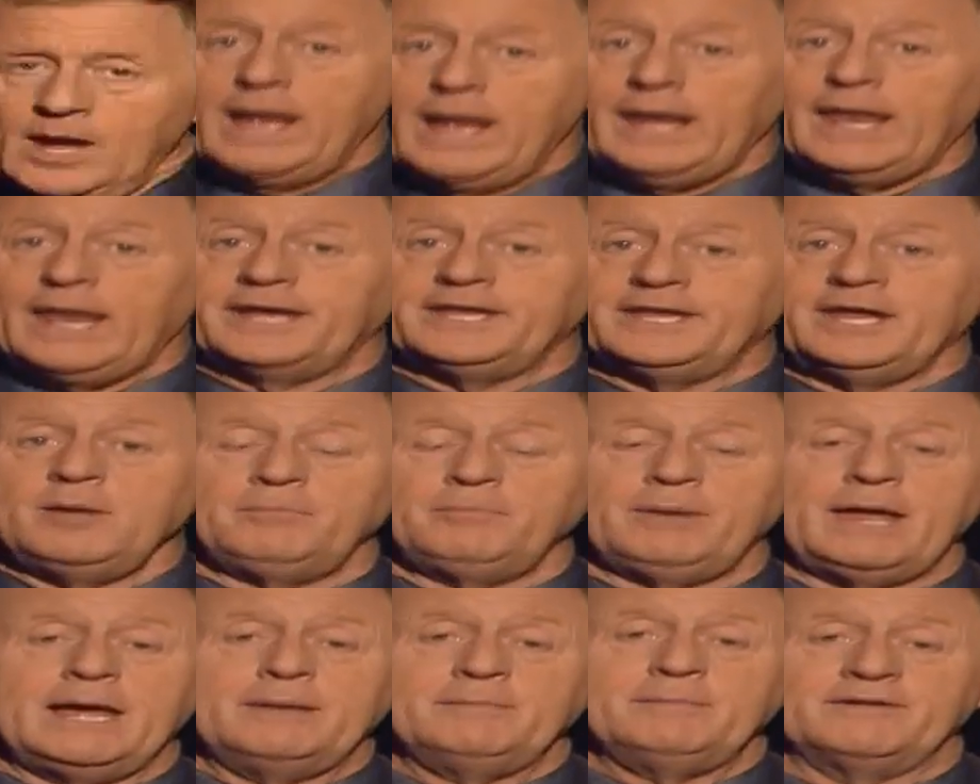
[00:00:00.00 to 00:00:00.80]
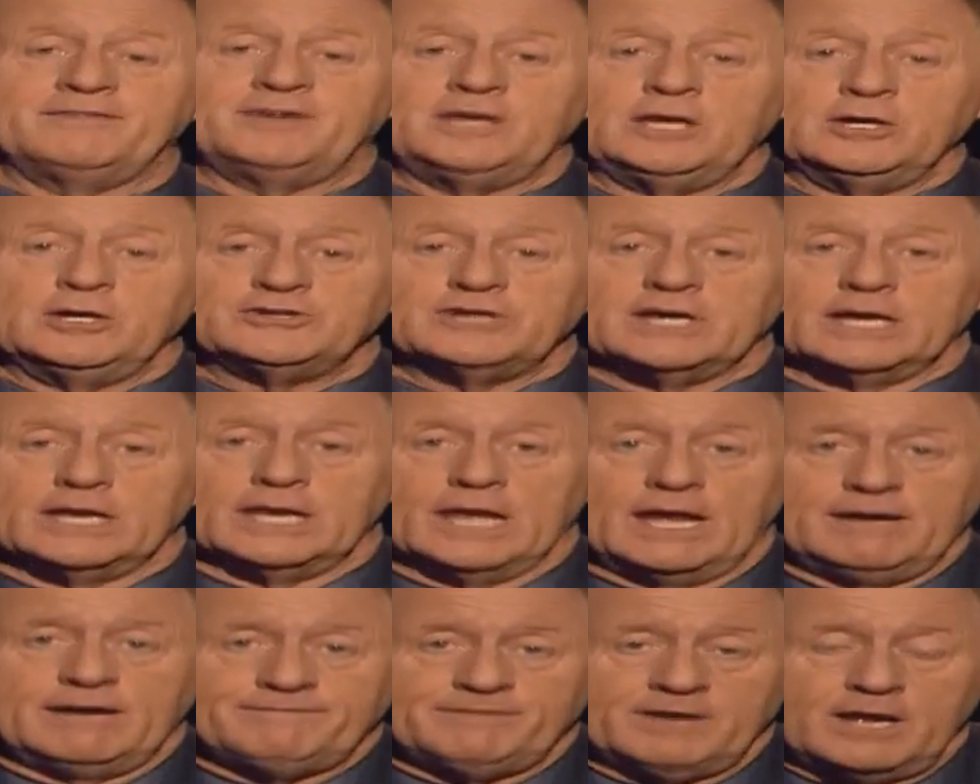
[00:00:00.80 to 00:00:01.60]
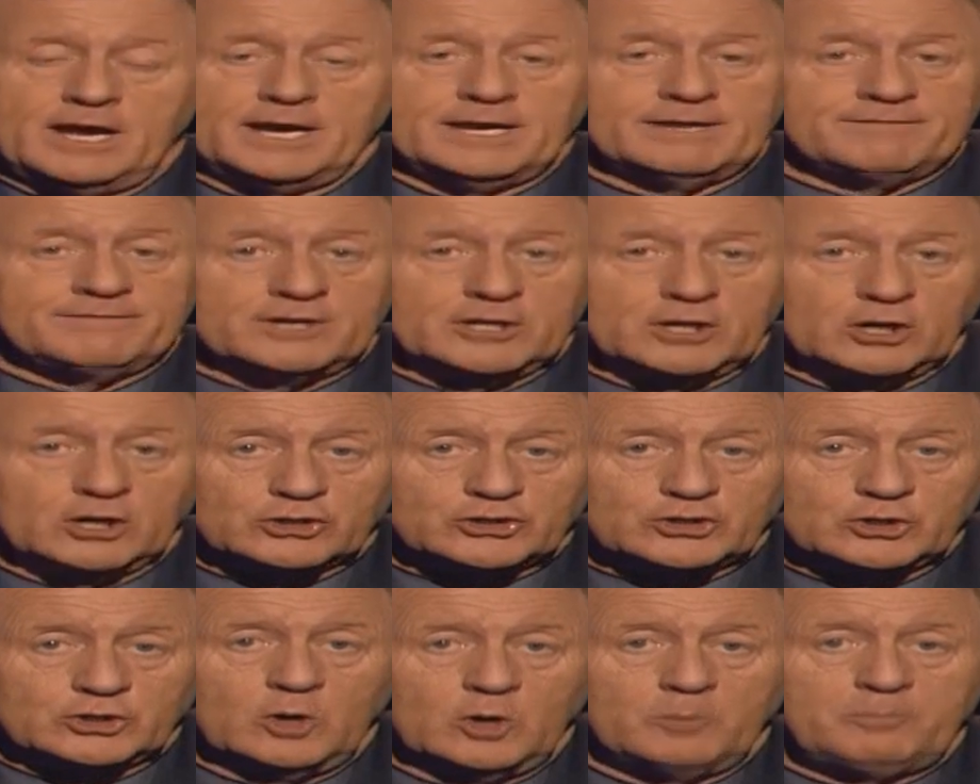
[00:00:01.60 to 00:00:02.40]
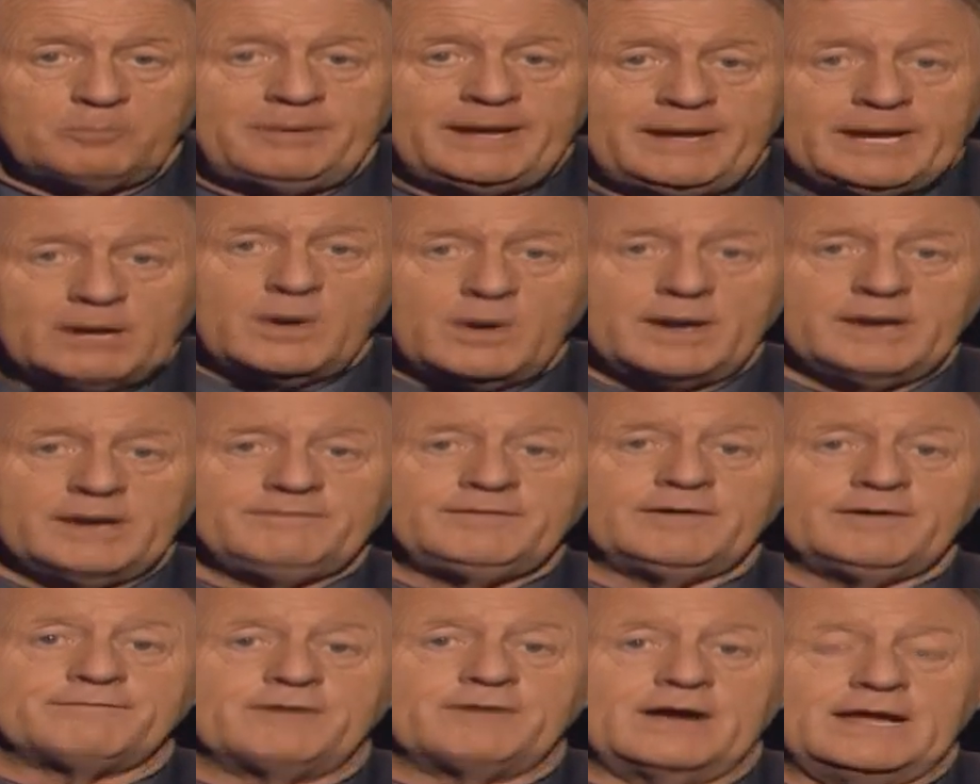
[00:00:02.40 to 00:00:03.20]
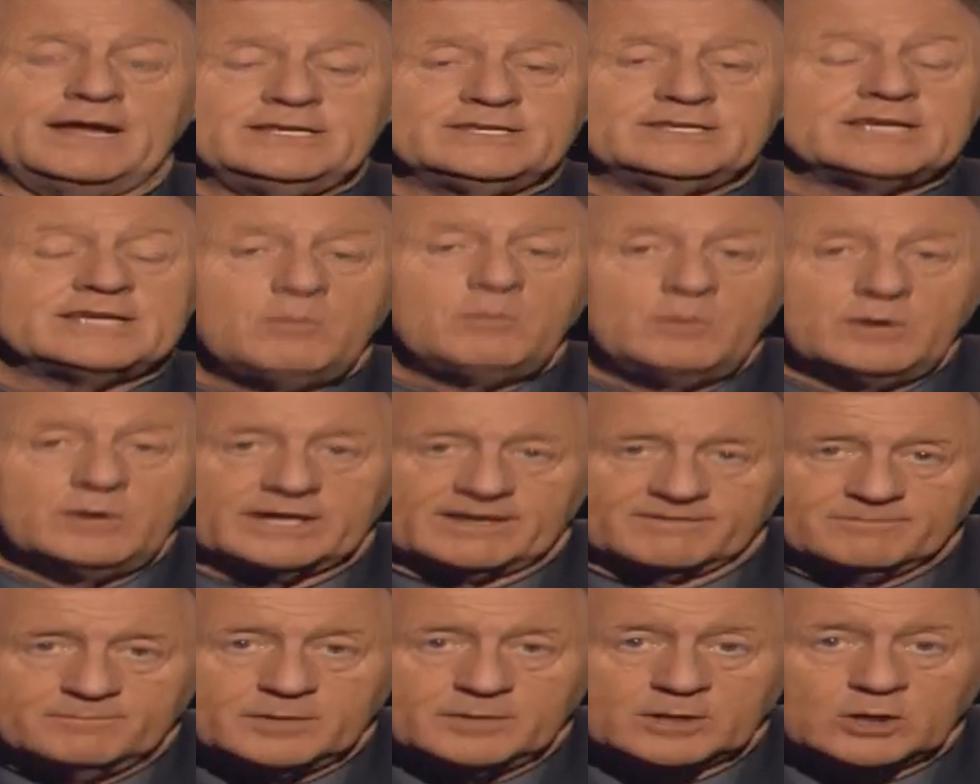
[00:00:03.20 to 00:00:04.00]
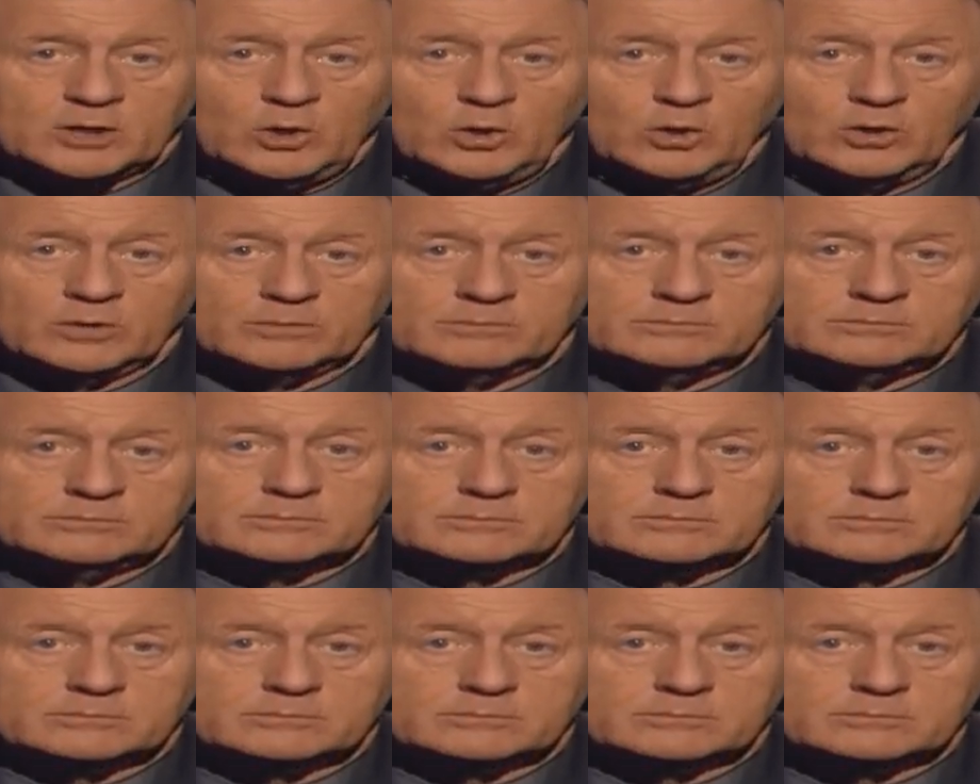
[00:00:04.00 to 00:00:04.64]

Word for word: Well, I don't blame you for using a lifeline if you're not sure. Pick one of your friends and we'll give them a call.